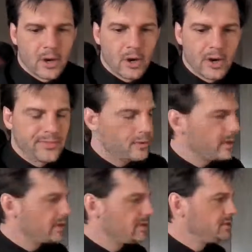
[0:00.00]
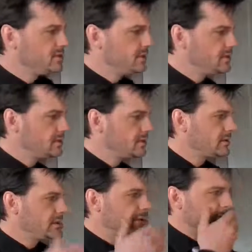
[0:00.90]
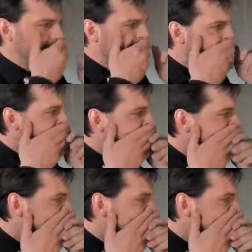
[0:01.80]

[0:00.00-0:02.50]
Oh, I think what I can do here is